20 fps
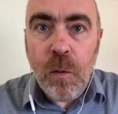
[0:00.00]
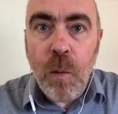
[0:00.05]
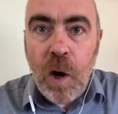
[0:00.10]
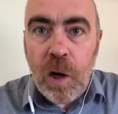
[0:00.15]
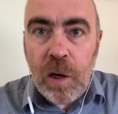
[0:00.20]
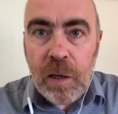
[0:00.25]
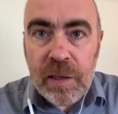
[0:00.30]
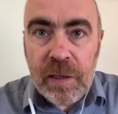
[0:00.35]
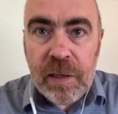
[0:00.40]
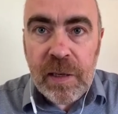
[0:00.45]

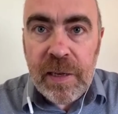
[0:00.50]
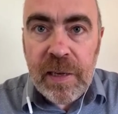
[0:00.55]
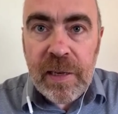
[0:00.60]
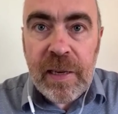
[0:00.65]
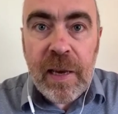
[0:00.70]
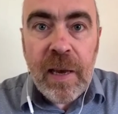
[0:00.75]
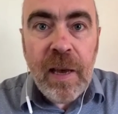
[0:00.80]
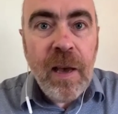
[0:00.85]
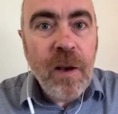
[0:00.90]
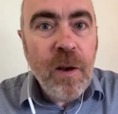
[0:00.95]

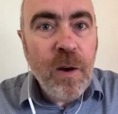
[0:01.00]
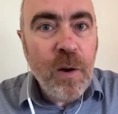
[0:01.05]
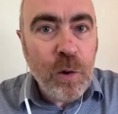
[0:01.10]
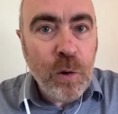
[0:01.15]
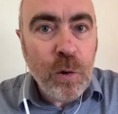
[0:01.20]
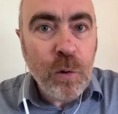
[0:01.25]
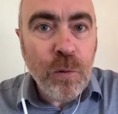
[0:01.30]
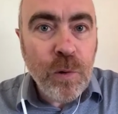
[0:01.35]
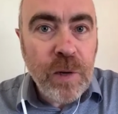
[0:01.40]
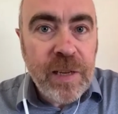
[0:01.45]
quality,
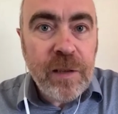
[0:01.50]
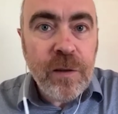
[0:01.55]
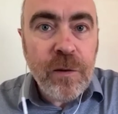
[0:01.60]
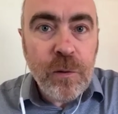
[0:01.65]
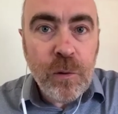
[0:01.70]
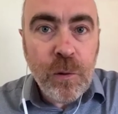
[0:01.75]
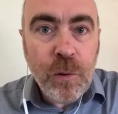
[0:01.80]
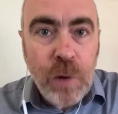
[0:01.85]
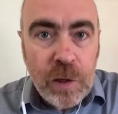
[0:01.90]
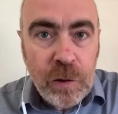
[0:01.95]
assuring the
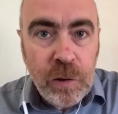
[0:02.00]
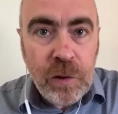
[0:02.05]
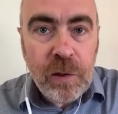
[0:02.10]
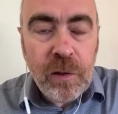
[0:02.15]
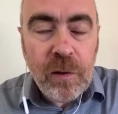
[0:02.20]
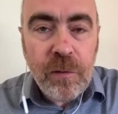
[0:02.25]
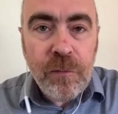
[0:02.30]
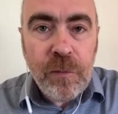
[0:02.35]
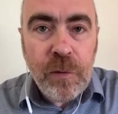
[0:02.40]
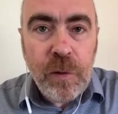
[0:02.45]

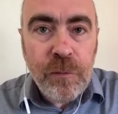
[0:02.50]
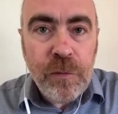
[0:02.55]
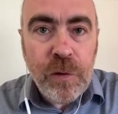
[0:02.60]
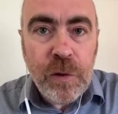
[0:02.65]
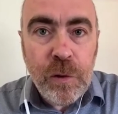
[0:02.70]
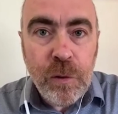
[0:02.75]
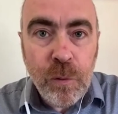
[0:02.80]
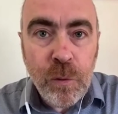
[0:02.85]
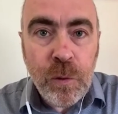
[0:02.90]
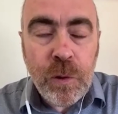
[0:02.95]
trust of the
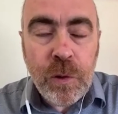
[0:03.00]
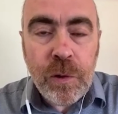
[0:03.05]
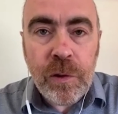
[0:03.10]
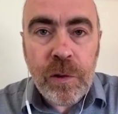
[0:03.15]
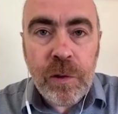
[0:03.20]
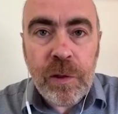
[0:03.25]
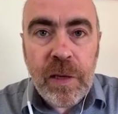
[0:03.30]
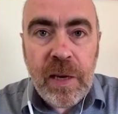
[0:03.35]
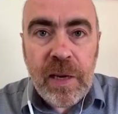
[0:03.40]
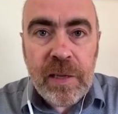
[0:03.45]

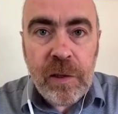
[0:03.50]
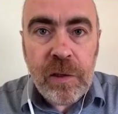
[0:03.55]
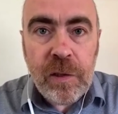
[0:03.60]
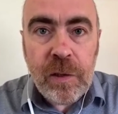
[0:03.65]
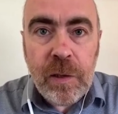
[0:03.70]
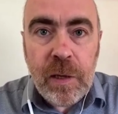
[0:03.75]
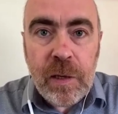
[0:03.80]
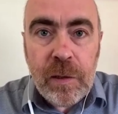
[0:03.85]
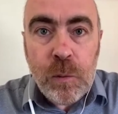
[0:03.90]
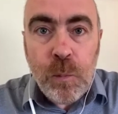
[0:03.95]
users,
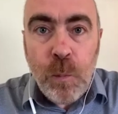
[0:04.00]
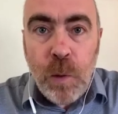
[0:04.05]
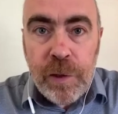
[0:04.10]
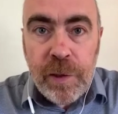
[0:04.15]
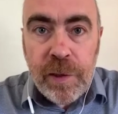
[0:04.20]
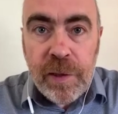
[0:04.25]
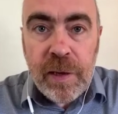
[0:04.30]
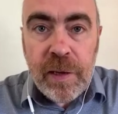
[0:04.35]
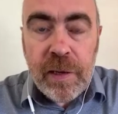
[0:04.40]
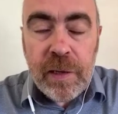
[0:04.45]
that's
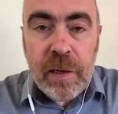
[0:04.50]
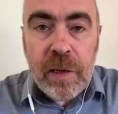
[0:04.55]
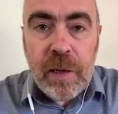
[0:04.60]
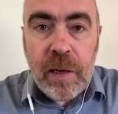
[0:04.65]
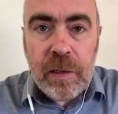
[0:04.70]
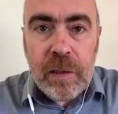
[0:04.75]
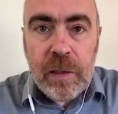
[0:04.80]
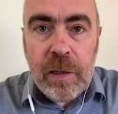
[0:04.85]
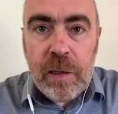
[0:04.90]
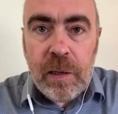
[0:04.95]
one thing.
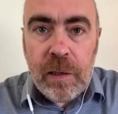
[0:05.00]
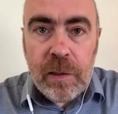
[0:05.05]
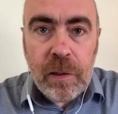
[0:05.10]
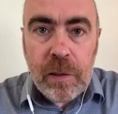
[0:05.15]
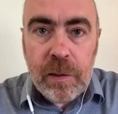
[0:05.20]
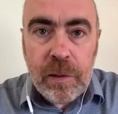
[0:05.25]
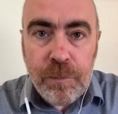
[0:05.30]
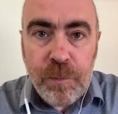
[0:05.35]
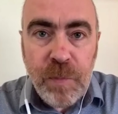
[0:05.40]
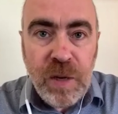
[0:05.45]
And as
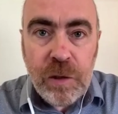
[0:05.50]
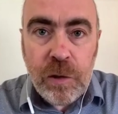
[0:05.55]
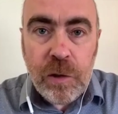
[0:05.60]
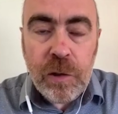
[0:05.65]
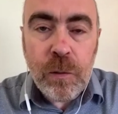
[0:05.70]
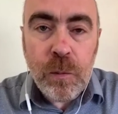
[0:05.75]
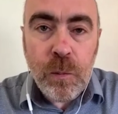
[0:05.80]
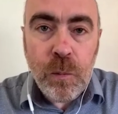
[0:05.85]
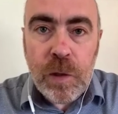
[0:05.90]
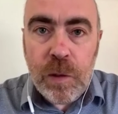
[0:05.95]
I
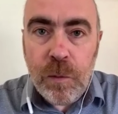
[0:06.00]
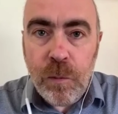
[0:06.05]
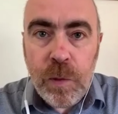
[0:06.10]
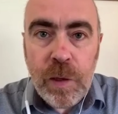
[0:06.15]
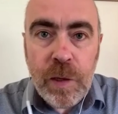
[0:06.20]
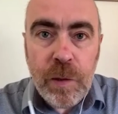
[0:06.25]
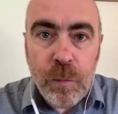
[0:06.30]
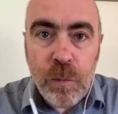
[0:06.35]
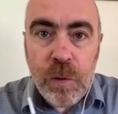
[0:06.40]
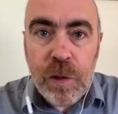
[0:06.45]
mentioned,
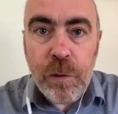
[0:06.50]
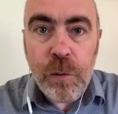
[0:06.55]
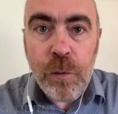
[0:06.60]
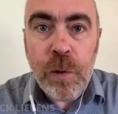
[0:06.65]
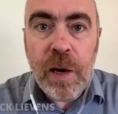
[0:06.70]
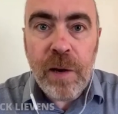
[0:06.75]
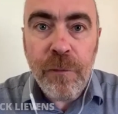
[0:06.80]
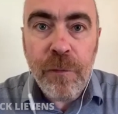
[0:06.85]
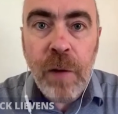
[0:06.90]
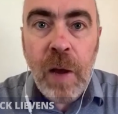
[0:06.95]
we do
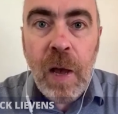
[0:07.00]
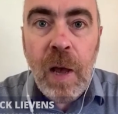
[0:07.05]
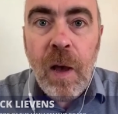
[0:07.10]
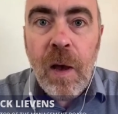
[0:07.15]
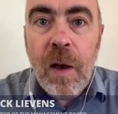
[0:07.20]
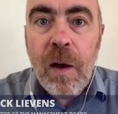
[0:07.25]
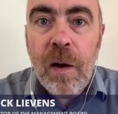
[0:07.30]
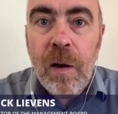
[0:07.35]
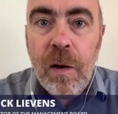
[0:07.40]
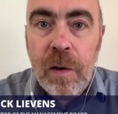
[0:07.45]
have
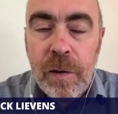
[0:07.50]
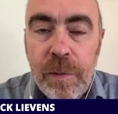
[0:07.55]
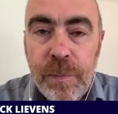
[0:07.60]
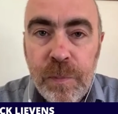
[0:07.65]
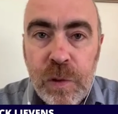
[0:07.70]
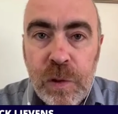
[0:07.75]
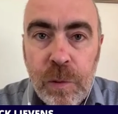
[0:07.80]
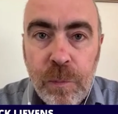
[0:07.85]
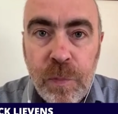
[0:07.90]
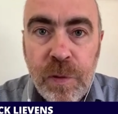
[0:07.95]

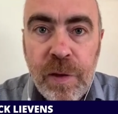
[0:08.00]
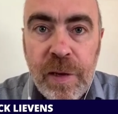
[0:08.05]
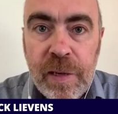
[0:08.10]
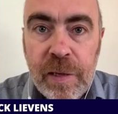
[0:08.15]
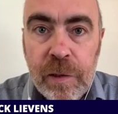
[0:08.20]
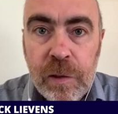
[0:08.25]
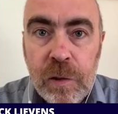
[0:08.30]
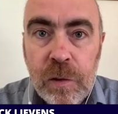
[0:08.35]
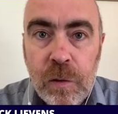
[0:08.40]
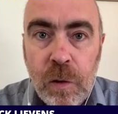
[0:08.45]
some
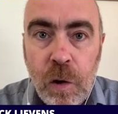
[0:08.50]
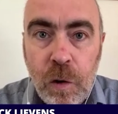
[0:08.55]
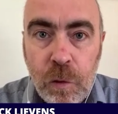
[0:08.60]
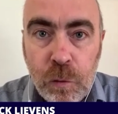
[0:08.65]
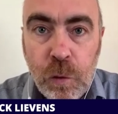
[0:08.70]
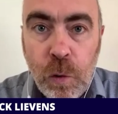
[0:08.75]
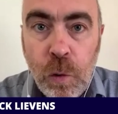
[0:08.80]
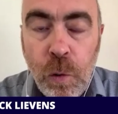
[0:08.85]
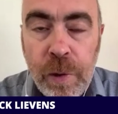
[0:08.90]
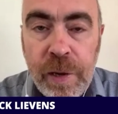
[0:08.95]
things
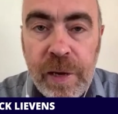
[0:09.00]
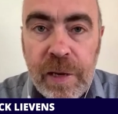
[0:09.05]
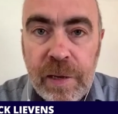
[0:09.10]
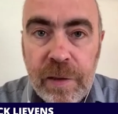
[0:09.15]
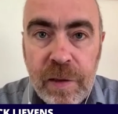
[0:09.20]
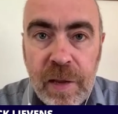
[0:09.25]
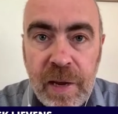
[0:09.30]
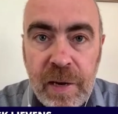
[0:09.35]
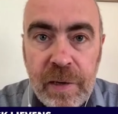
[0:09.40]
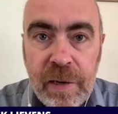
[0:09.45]
ongoing
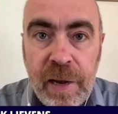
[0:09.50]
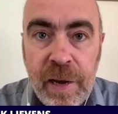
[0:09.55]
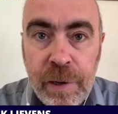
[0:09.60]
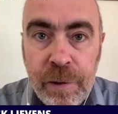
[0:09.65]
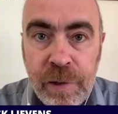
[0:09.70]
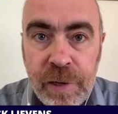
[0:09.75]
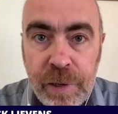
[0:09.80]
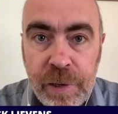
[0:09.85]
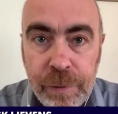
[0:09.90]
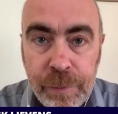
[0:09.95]
in that
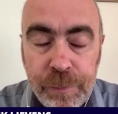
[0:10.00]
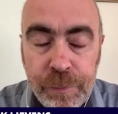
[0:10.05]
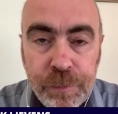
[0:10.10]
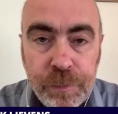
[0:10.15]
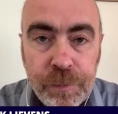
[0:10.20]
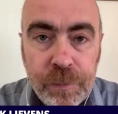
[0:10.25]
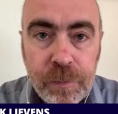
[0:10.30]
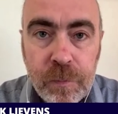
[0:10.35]
area.